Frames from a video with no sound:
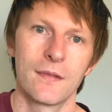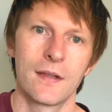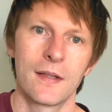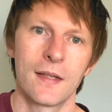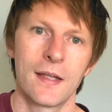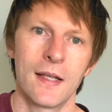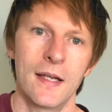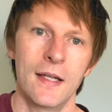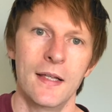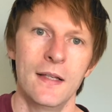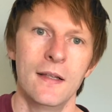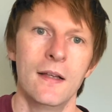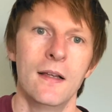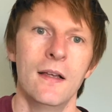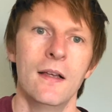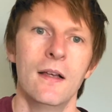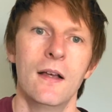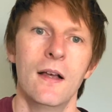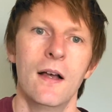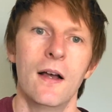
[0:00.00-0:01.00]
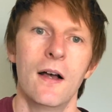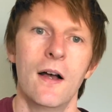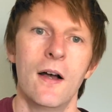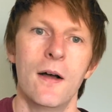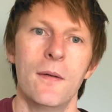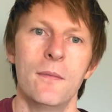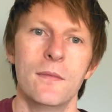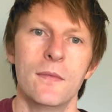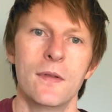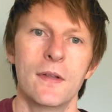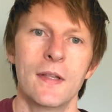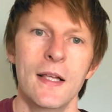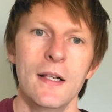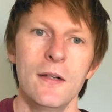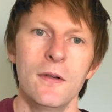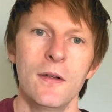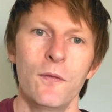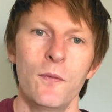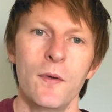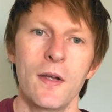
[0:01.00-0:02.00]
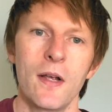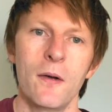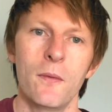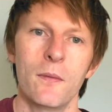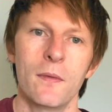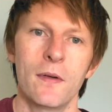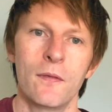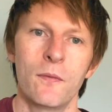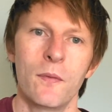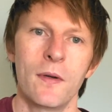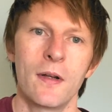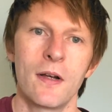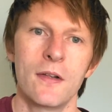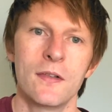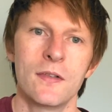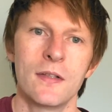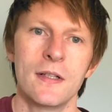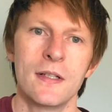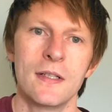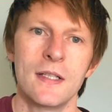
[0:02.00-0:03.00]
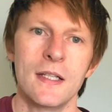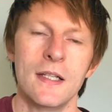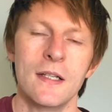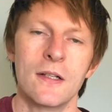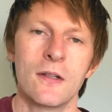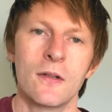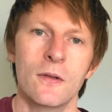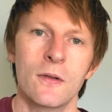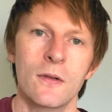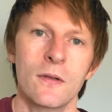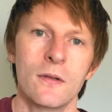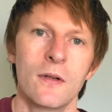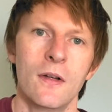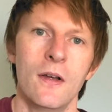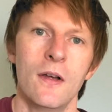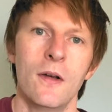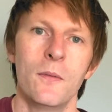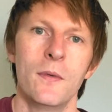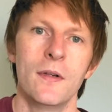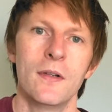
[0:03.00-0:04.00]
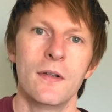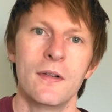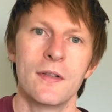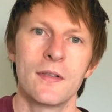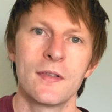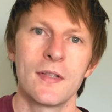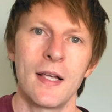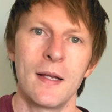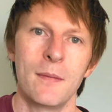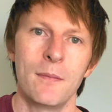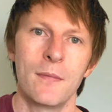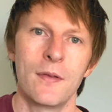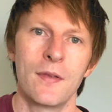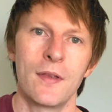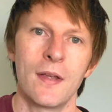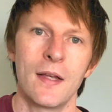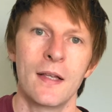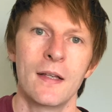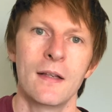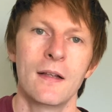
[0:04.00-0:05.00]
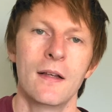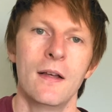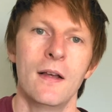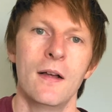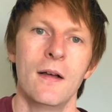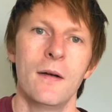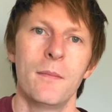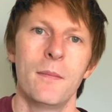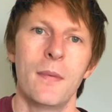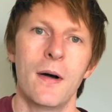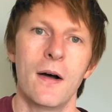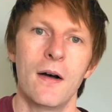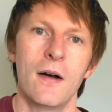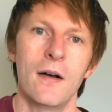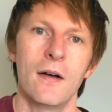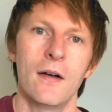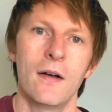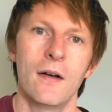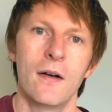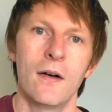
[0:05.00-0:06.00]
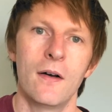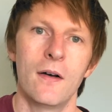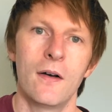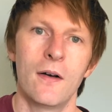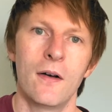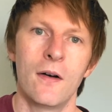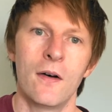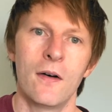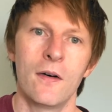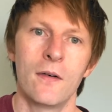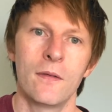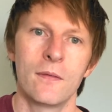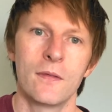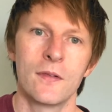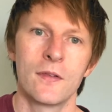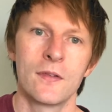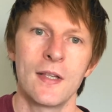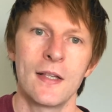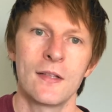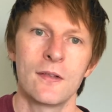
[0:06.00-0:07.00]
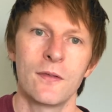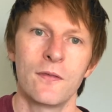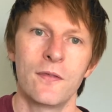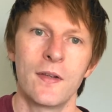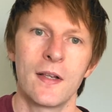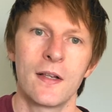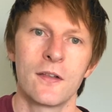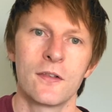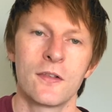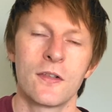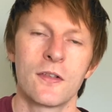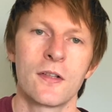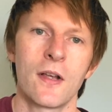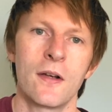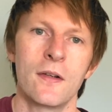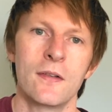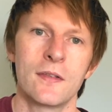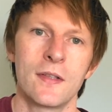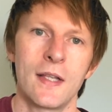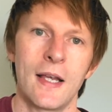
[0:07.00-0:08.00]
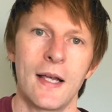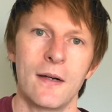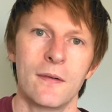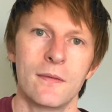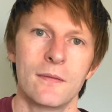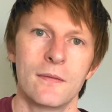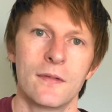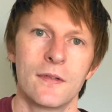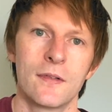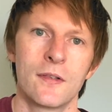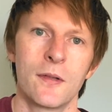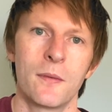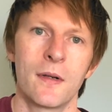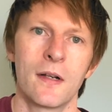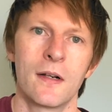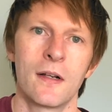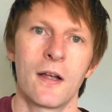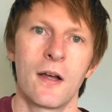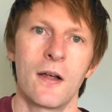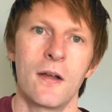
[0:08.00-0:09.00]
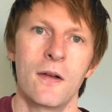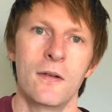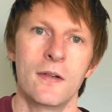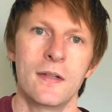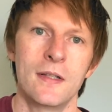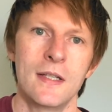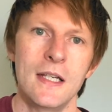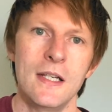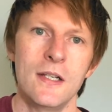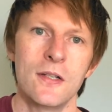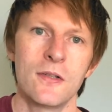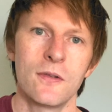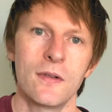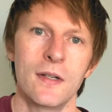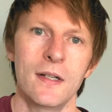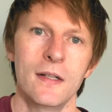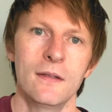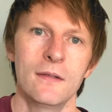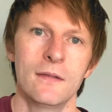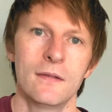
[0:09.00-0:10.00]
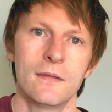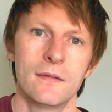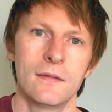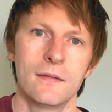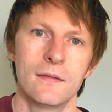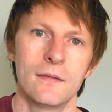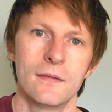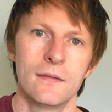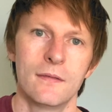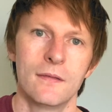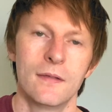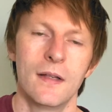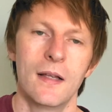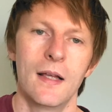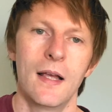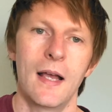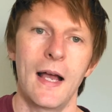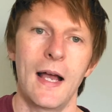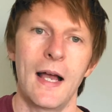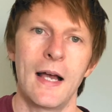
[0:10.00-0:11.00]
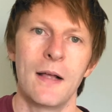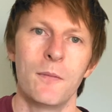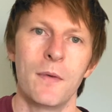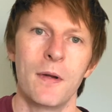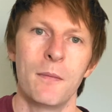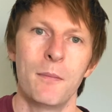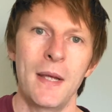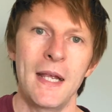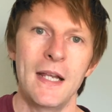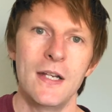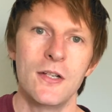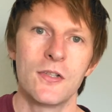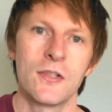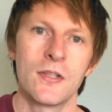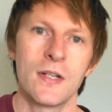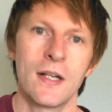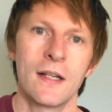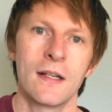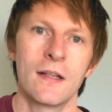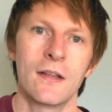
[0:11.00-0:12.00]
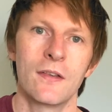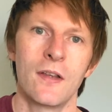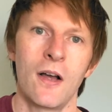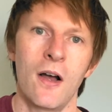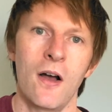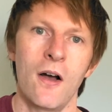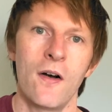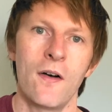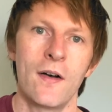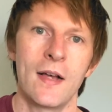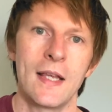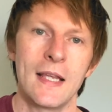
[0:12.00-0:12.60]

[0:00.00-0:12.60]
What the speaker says: Okay. Then if we go to the D chord, we do the same thing, but our set of fingers just goes down. So we're going to go D string, and we're pinching the high